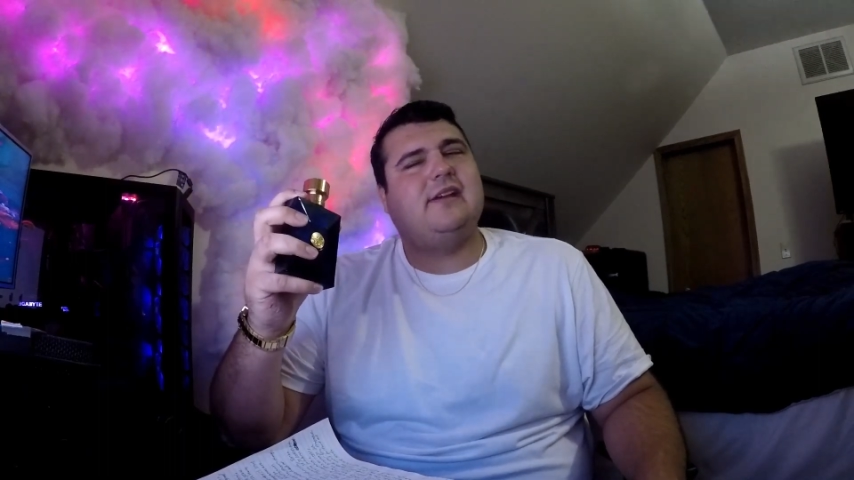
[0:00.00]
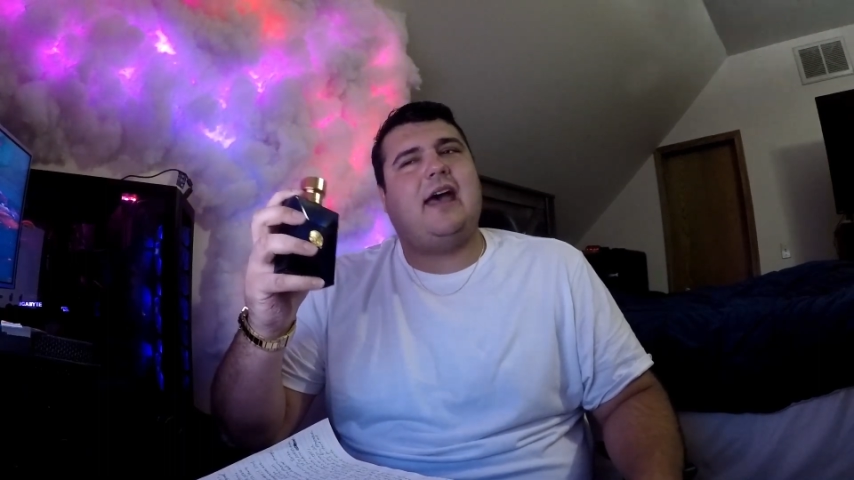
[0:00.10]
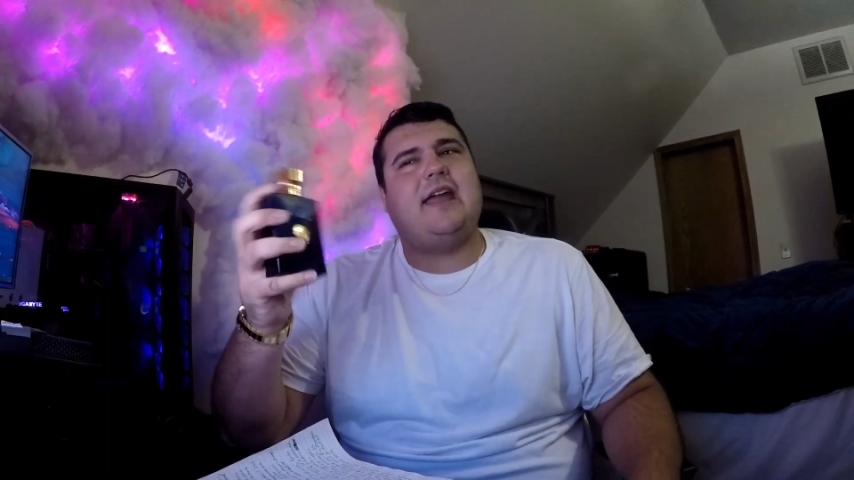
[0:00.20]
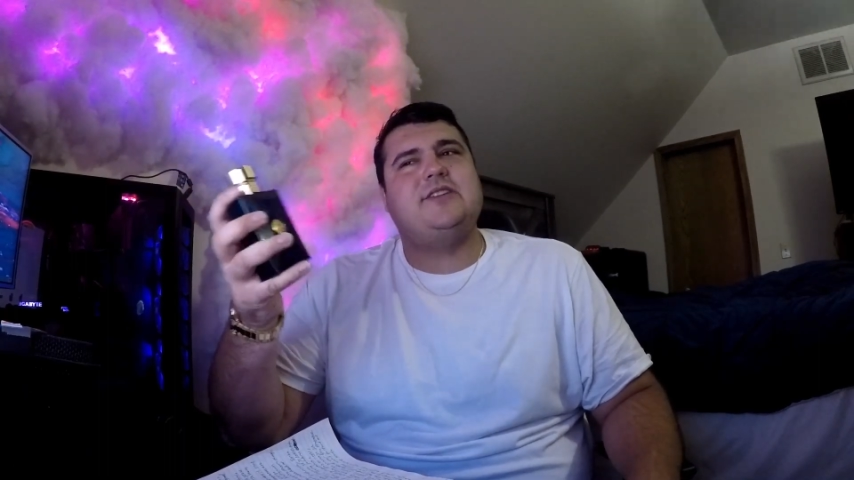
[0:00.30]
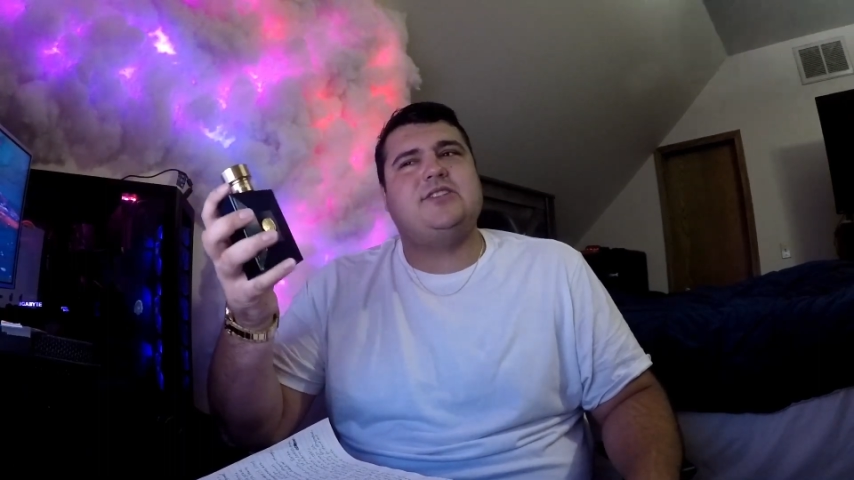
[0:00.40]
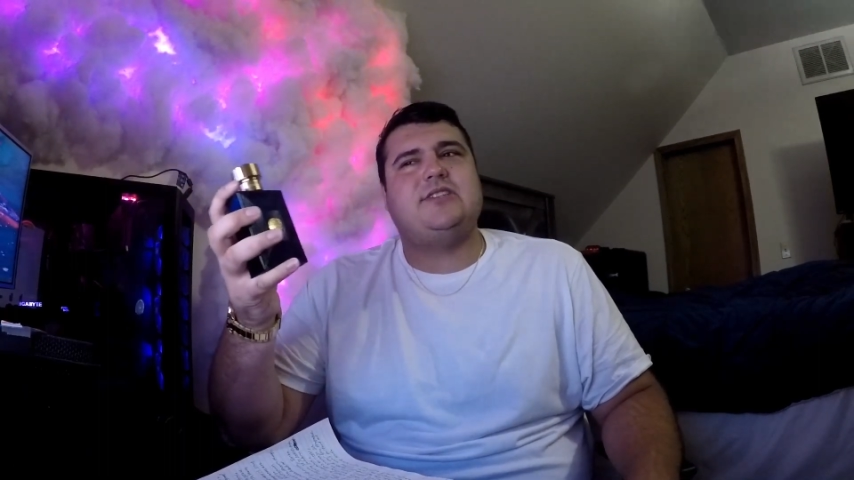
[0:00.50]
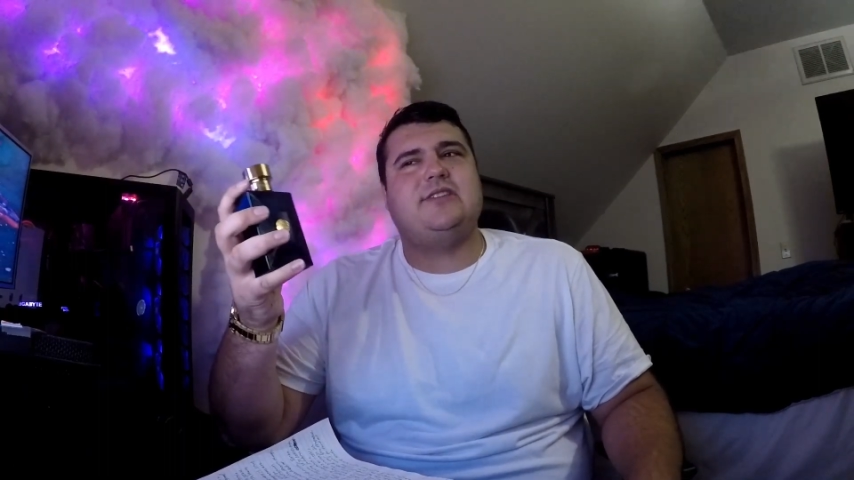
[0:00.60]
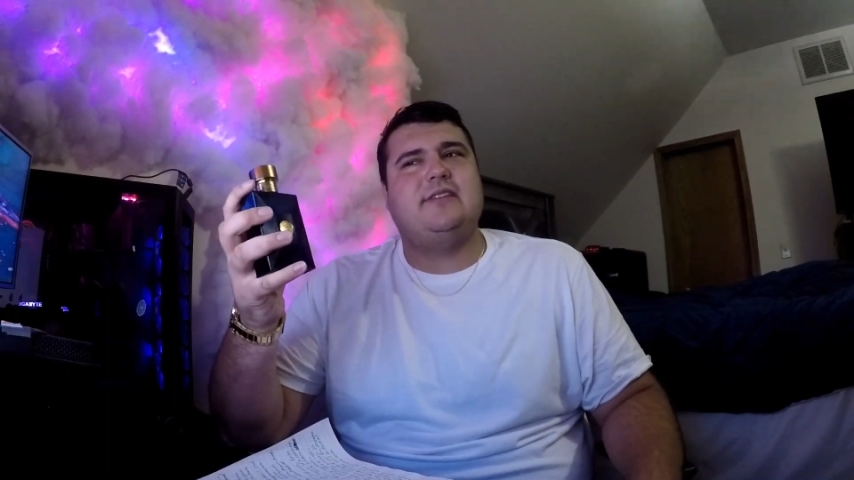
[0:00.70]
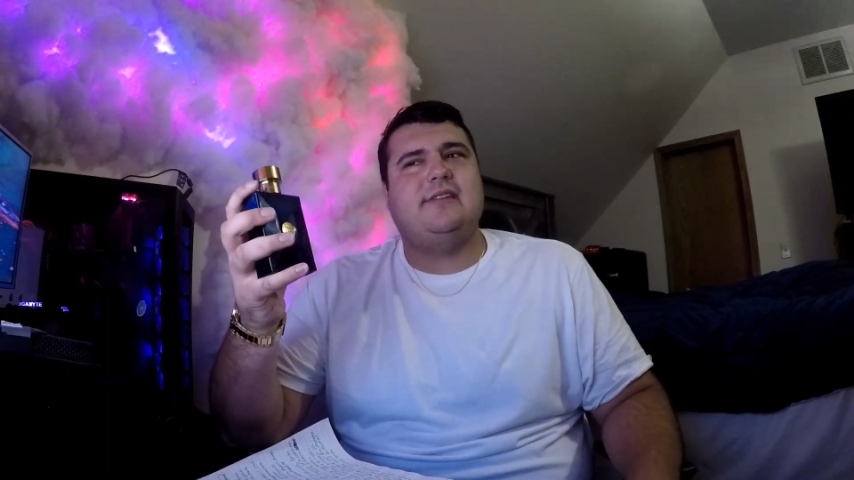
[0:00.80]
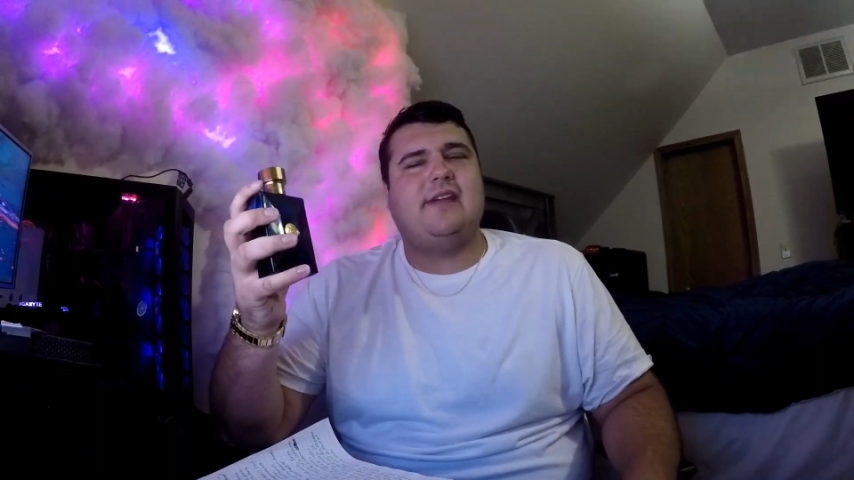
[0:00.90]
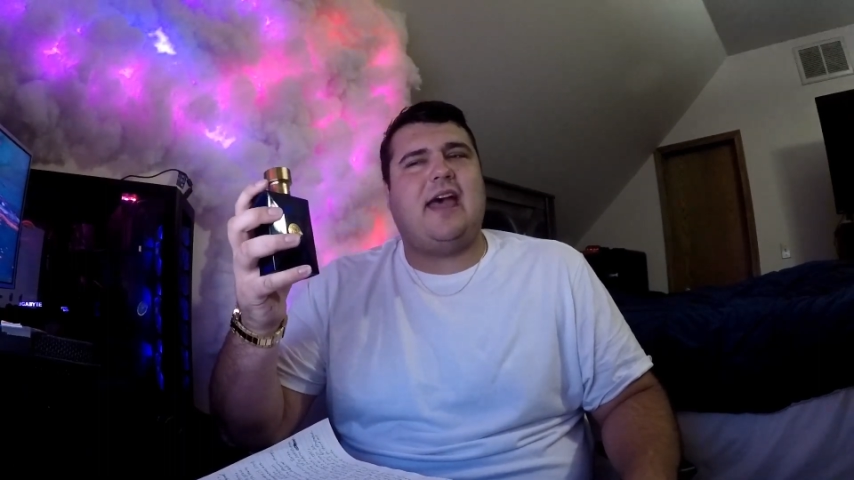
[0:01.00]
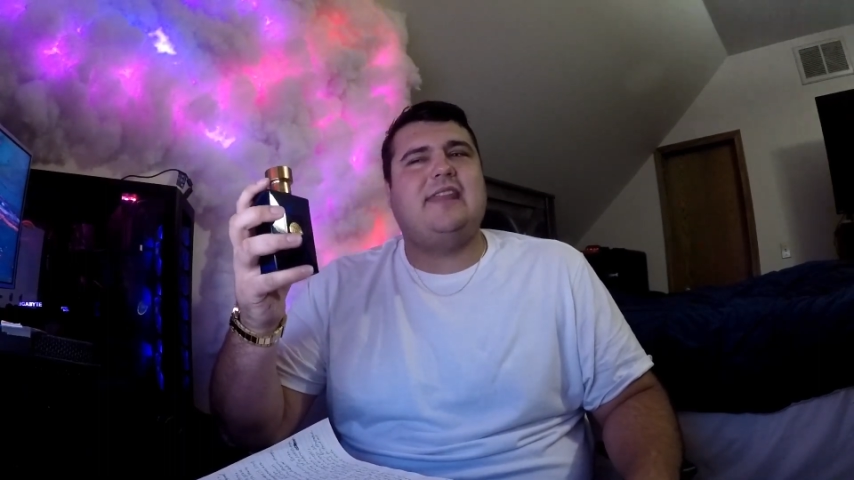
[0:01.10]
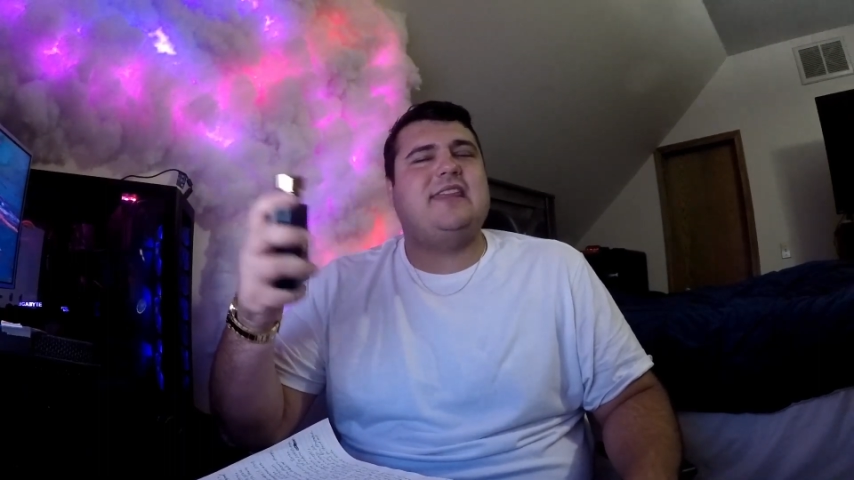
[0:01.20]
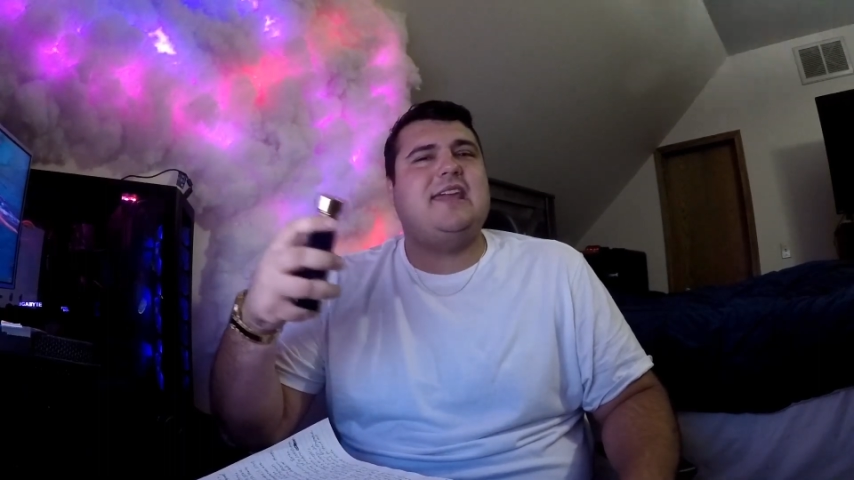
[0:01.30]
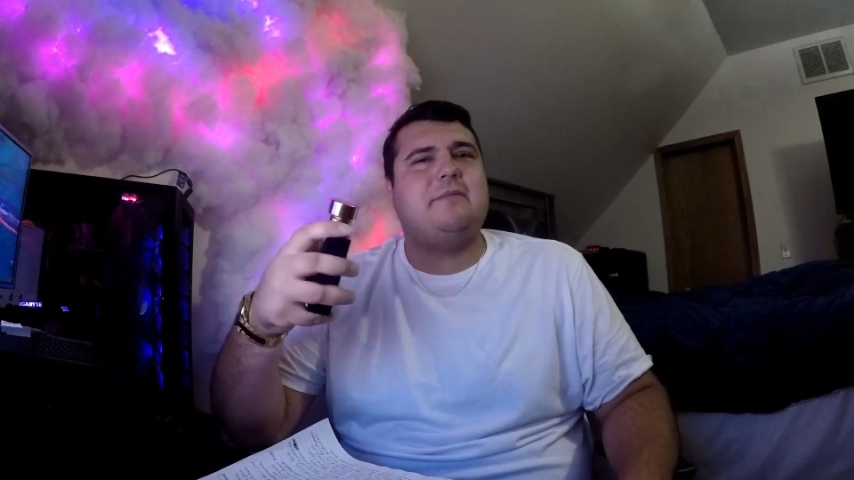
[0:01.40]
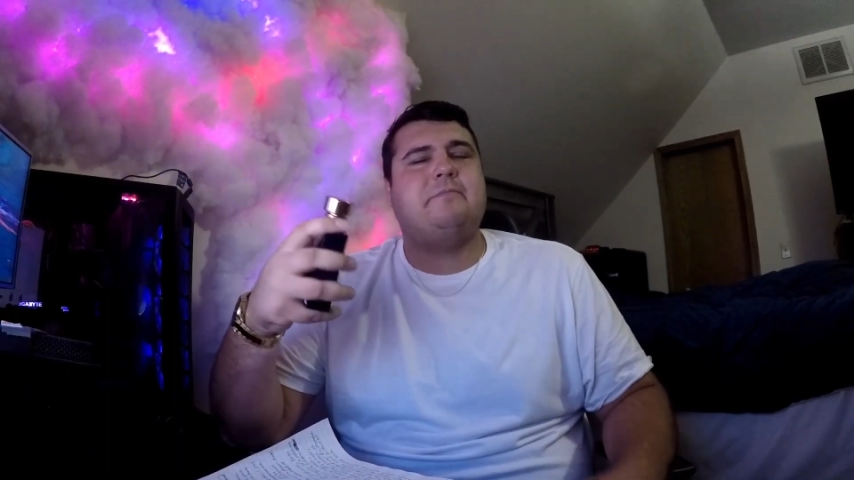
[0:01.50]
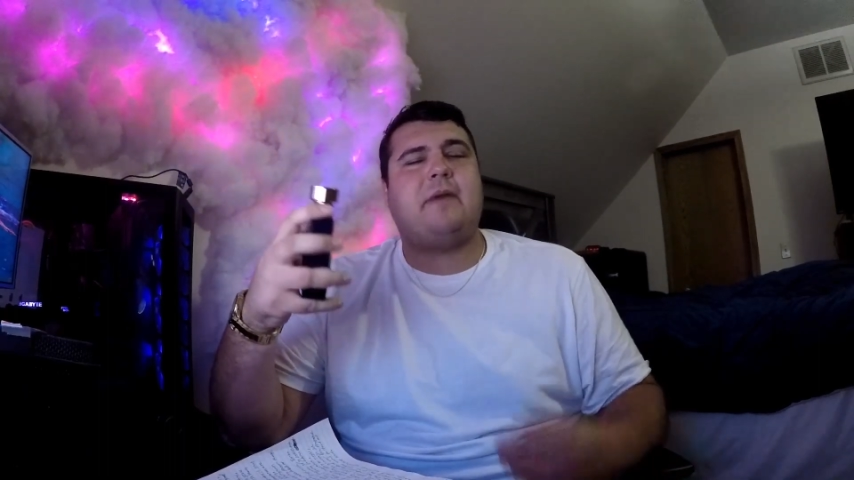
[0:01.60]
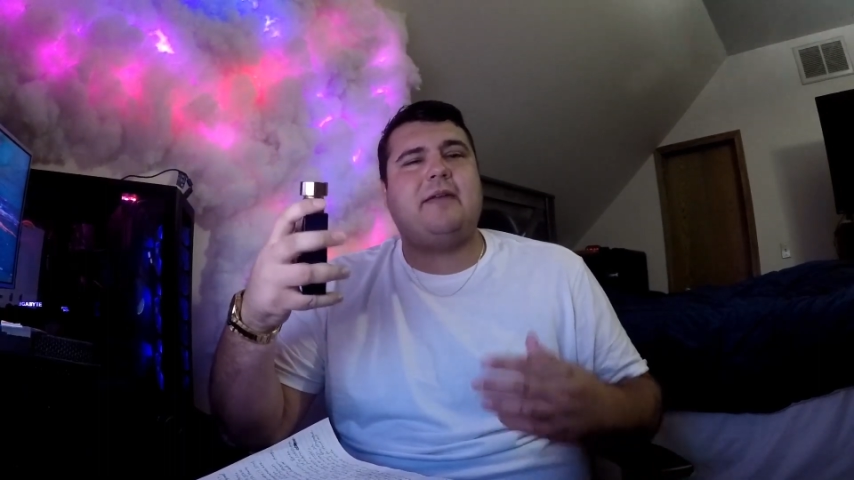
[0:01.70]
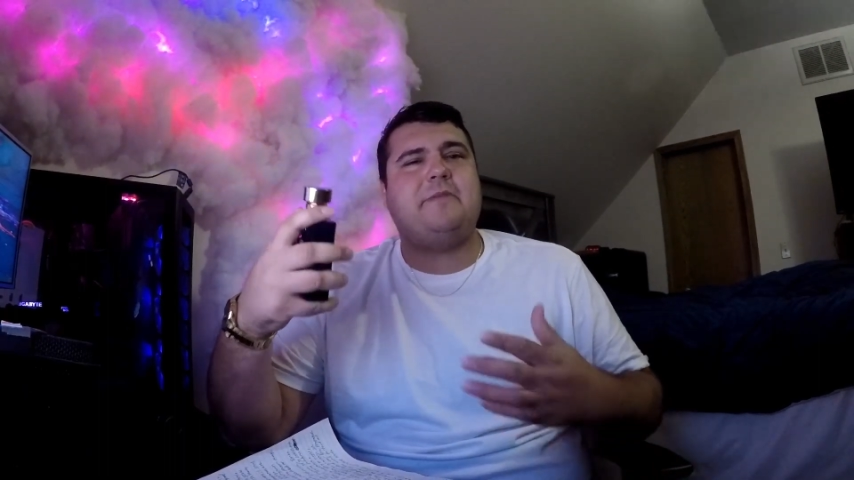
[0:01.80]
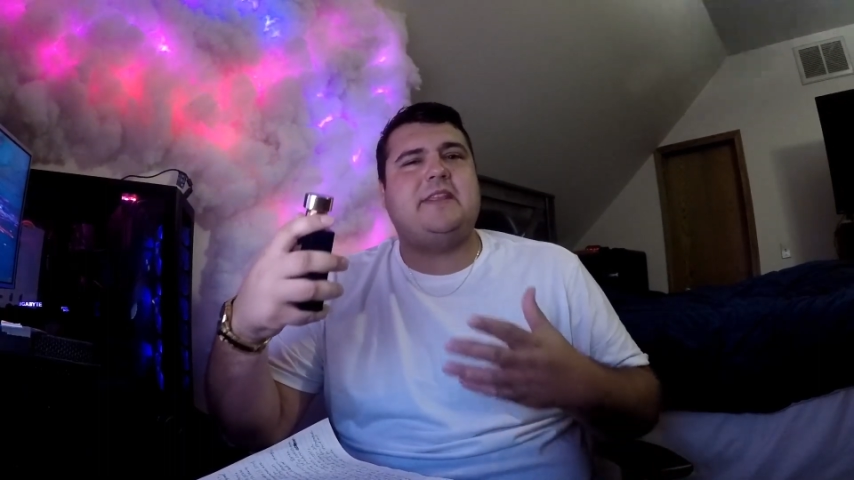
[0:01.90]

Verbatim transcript: I just, I think it might be